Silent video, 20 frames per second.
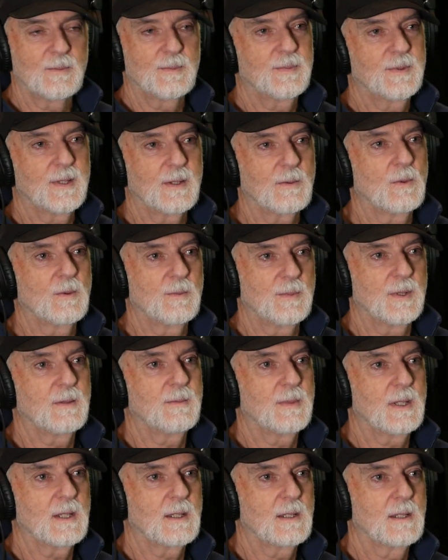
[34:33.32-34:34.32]
that would be
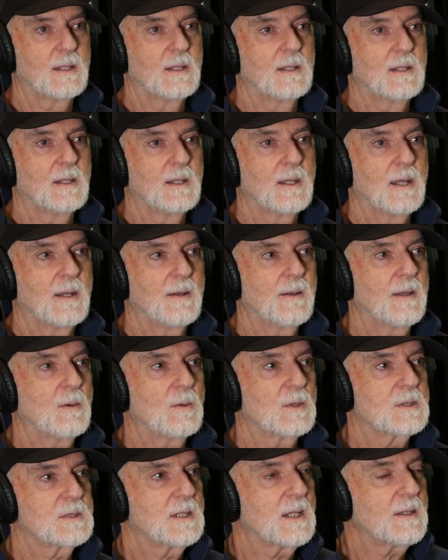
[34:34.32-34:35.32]
me. And that
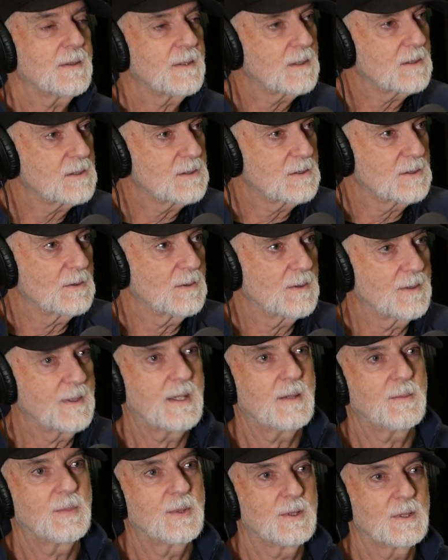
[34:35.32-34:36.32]
was nothing to do with
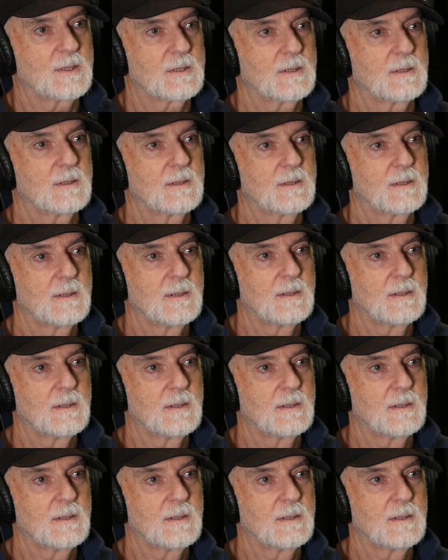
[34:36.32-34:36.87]
that person.